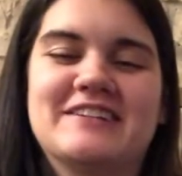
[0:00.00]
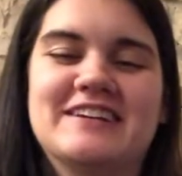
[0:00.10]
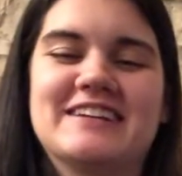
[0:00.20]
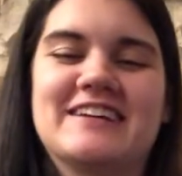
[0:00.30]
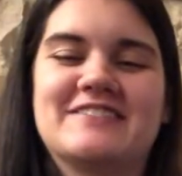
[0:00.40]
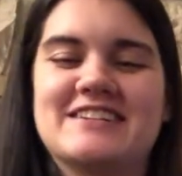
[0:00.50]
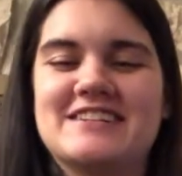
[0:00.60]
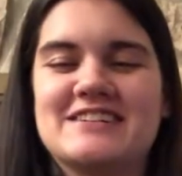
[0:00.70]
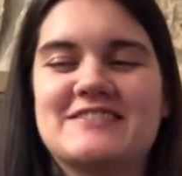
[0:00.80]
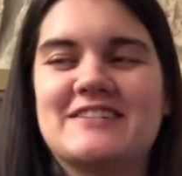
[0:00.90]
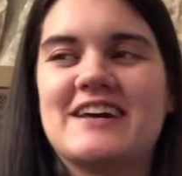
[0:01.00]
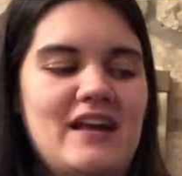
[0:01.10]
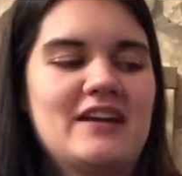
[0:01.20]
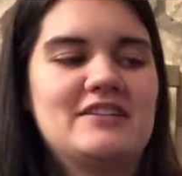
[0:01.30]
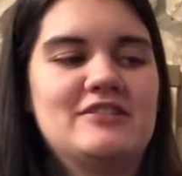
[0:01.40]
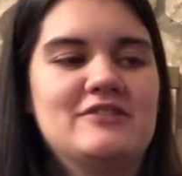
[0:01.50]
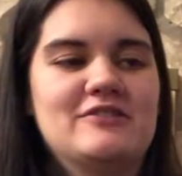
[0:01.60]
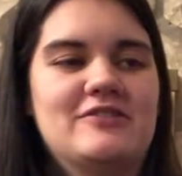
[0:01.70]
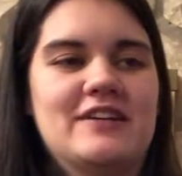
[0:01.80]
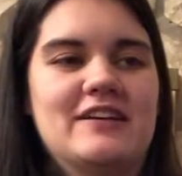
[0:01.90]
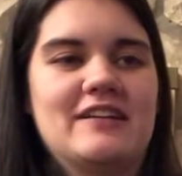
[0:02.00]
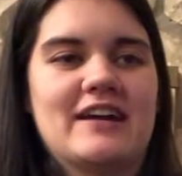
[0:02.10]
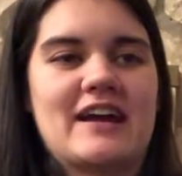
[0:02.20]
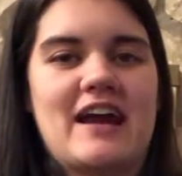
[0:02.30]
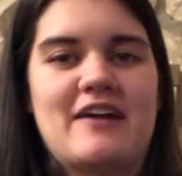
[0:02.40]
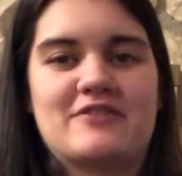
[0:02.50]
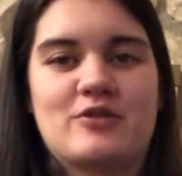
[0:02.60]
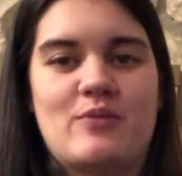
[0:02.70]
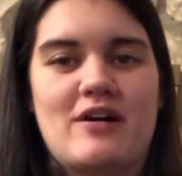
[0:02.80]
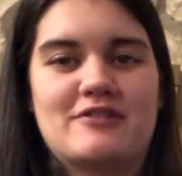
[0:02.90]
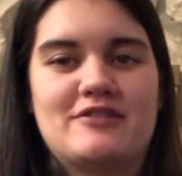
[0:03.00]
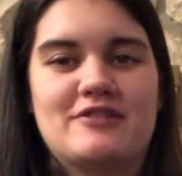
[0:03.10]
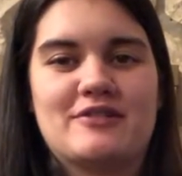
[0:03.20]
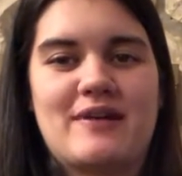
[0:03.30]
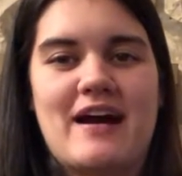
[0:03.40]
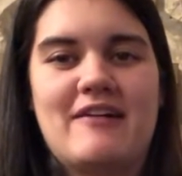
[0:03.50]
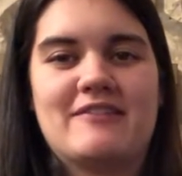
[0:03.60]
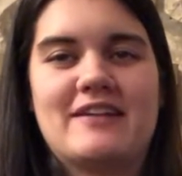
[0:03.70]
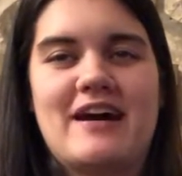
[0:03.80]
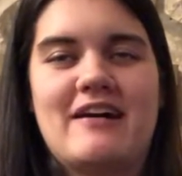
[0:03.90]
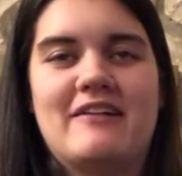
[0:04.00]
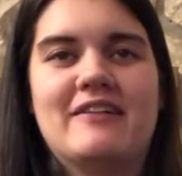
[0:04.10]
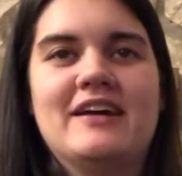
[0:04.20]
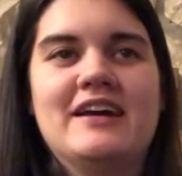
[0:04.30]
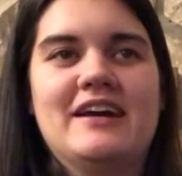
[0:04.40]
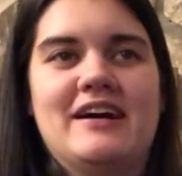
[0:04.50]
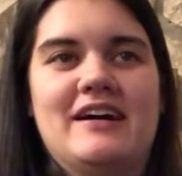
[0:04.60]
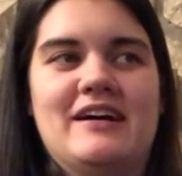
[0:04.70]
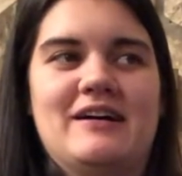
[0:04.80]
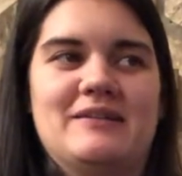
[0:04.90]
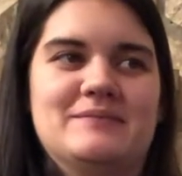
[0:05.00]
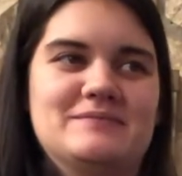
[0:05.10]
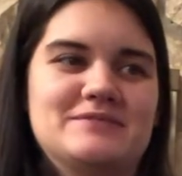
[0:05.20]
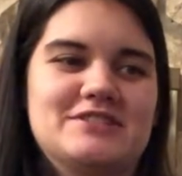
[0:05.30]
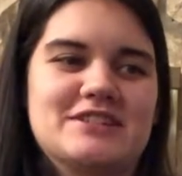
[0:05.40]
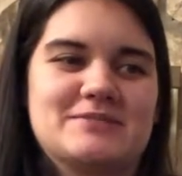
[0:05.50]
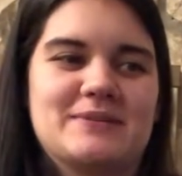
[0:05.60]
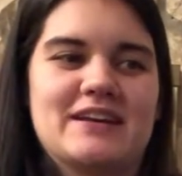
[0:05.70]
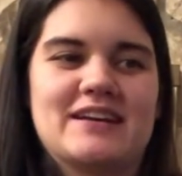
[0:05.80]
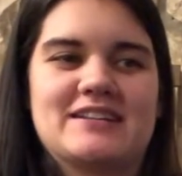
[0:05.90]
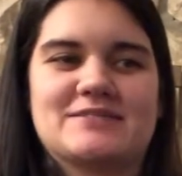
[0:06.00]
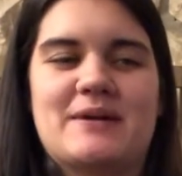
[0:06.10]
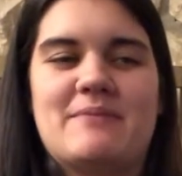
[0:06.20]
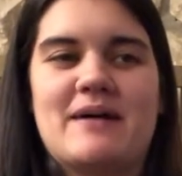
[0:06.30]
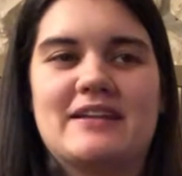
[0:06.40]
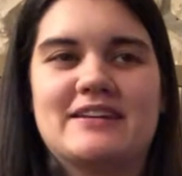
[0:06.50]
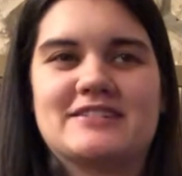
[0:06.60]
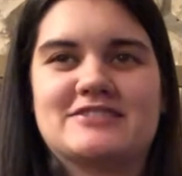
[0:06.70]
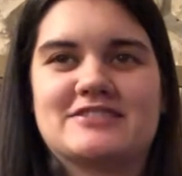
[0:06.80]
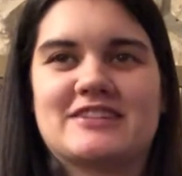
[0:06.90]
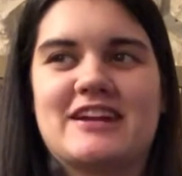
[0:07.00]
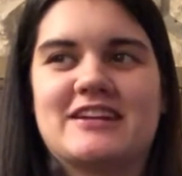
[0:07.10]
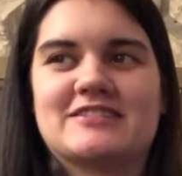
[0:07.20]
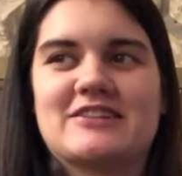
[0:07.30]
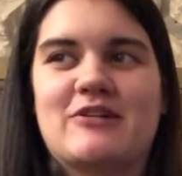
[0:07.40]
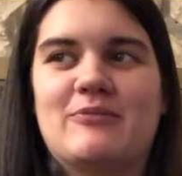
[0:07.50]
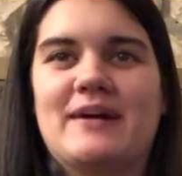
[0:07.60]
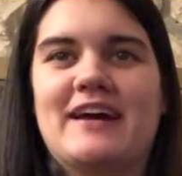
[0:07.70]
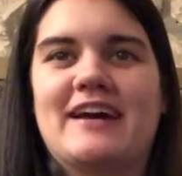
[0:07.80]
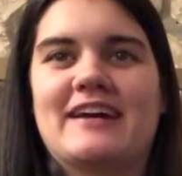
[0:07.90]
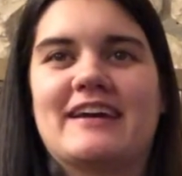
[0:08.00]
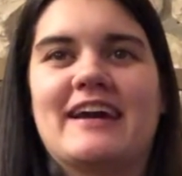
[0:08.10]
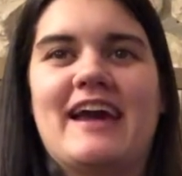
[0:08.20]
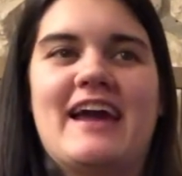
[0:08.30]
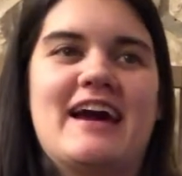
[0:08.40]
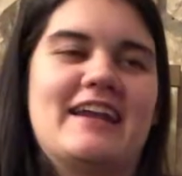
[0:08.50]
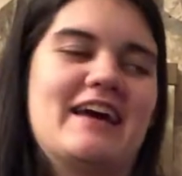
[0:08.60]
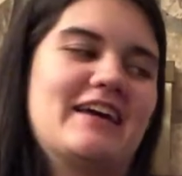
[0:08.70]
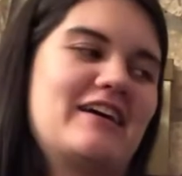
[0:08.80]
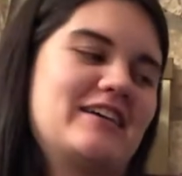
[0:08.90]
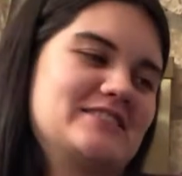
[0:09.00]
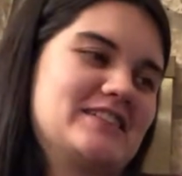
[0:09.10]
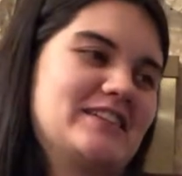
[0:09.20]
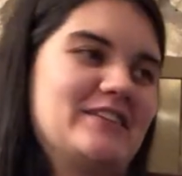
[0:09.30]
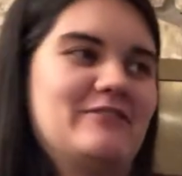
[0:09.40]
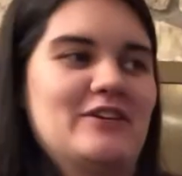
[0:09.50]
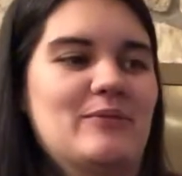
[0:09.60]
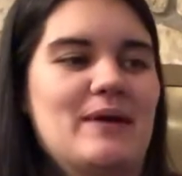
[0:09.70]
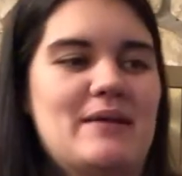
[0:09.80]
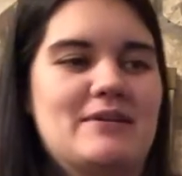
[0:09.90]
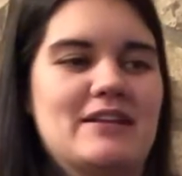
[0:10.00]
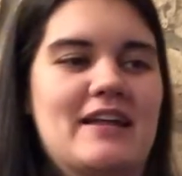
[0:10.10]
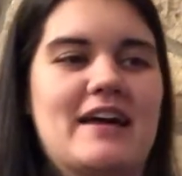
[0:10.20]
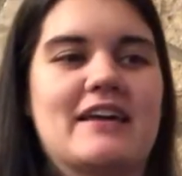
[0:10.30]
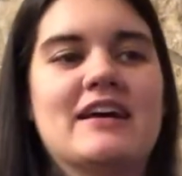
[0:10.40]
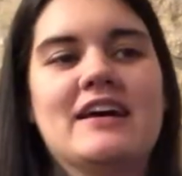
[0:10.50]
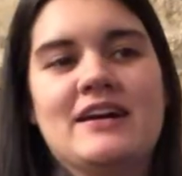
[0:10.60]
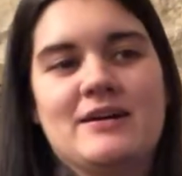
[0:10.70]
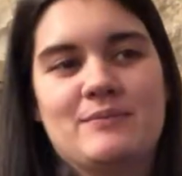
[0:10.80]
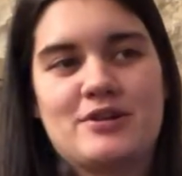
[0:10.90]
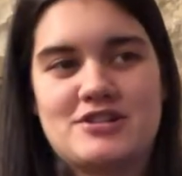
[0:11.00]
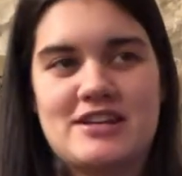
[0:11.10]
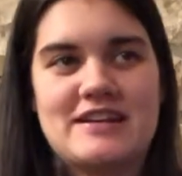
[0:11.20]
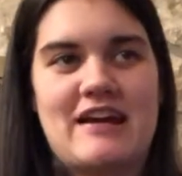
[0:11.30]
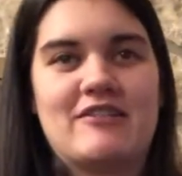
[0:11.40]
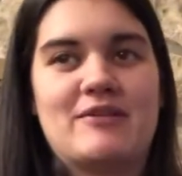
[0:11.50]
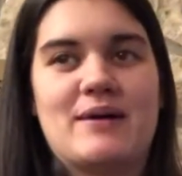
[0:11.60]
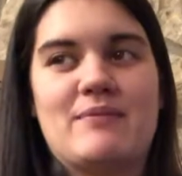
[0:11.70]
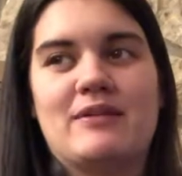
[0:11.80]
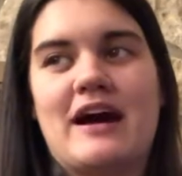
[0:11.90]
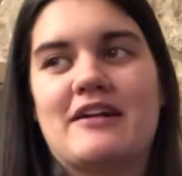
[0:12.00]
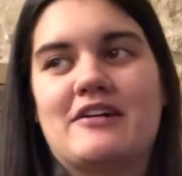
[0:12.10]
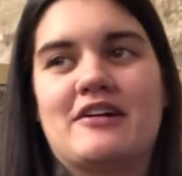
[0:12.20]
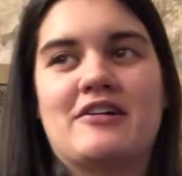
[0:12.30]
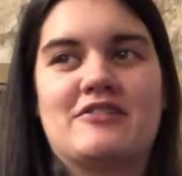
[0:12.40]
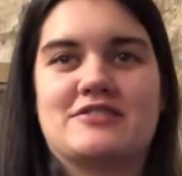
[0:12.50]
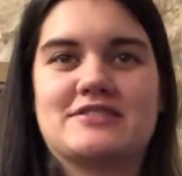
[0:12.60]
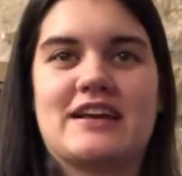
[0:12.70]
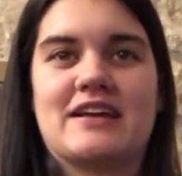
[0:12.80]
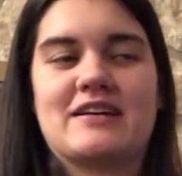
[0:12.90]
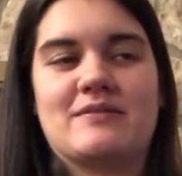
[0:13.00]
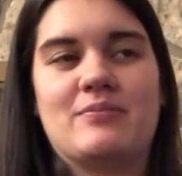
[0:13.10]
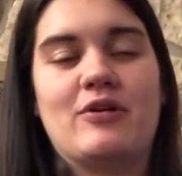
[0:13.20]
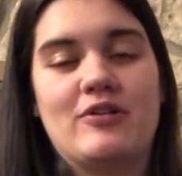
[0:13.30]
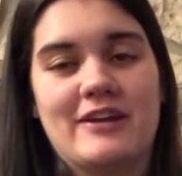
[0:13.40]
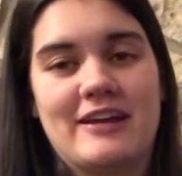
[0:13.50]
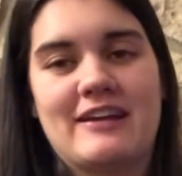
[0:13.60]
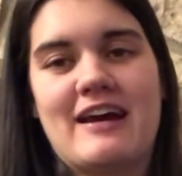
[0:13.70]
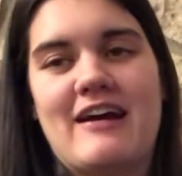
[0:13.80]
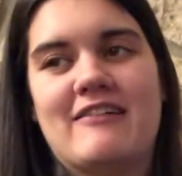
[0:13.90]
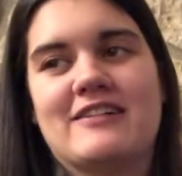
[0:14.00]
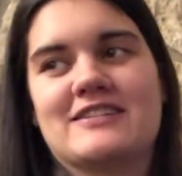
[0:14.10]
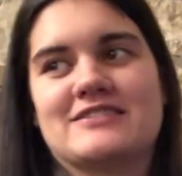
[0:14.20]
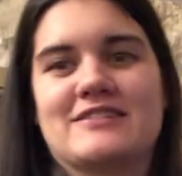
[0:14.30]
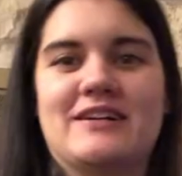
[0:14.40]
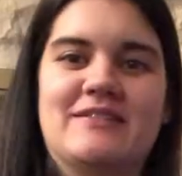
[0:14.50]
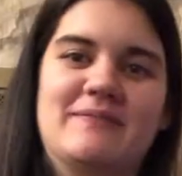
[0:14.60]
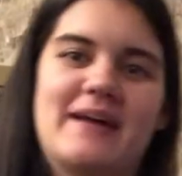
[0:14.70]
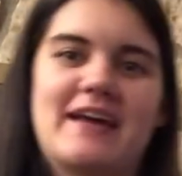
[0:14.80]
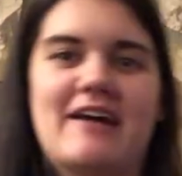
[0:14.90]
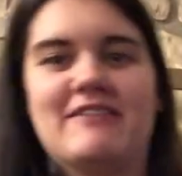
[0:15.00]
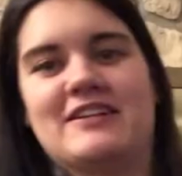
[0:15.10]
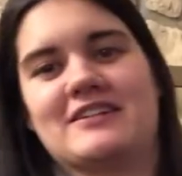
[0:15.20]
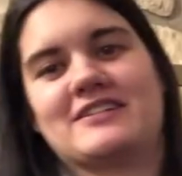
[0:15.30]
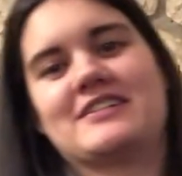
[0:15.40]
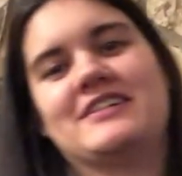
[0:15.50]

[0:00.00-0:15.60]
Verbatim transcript: annoying to have to deal with. I do feel like I have to waddle around now um, just because my belly is just getting so big and I constantly feel baby like pushing down on my bladder or just like pulling down and so I'm like having to